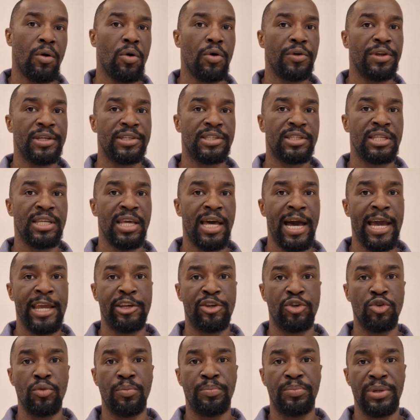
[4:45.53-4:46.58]
honestly, I
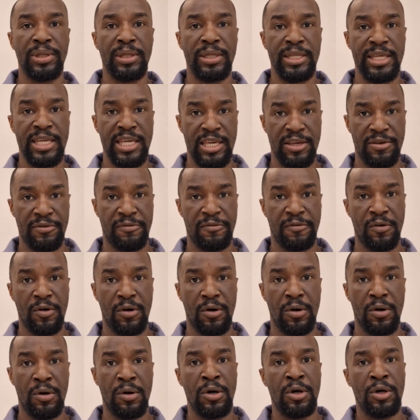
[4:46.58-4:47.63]
do believe
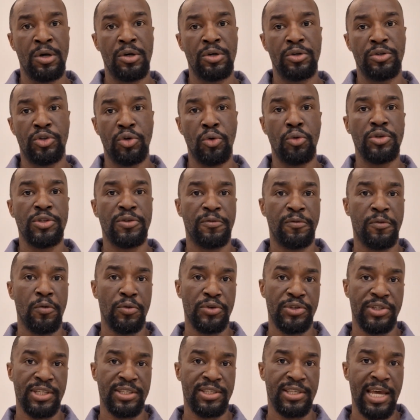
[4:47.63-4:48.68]
for those
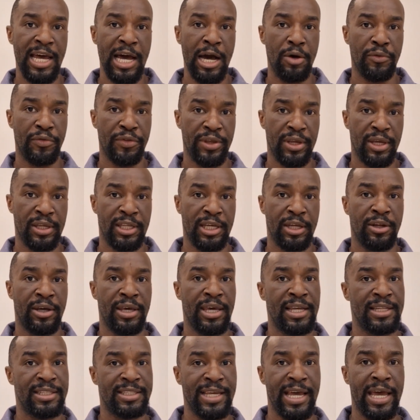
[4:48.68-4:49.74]
forces out there that are
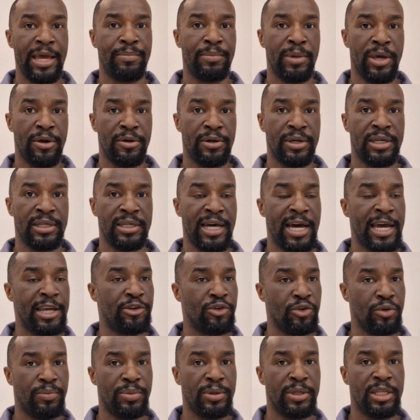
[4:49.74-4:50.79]
anti-American, I
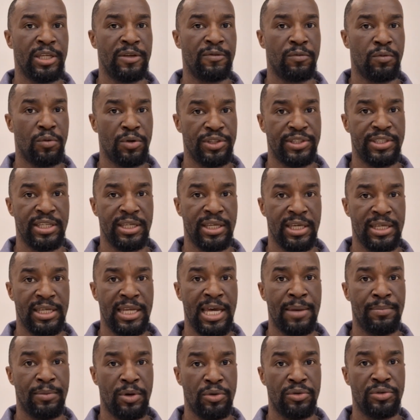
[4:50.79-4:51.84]
do believe, once again,
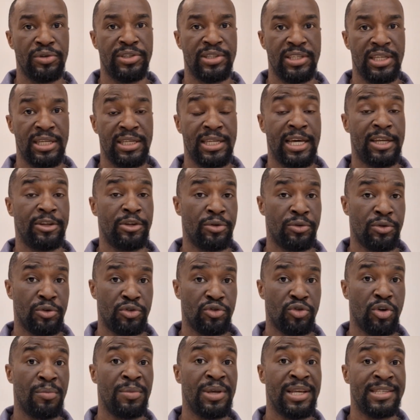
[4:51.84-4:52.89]
I'm going to say that Donald
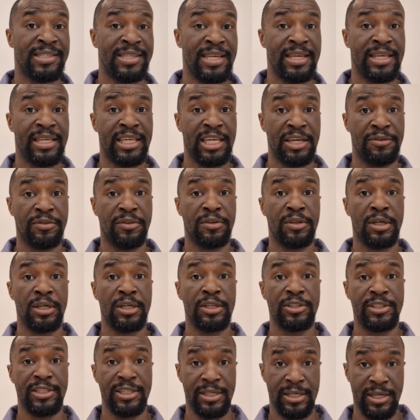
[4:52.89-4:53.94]
Trump is a gift
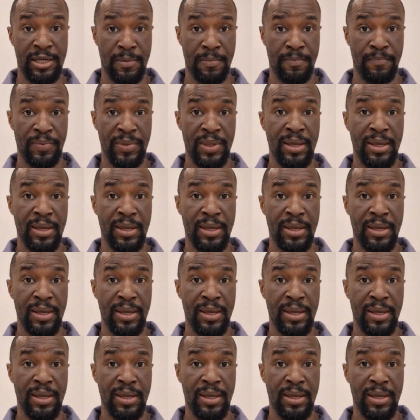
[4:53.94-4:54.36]
to them.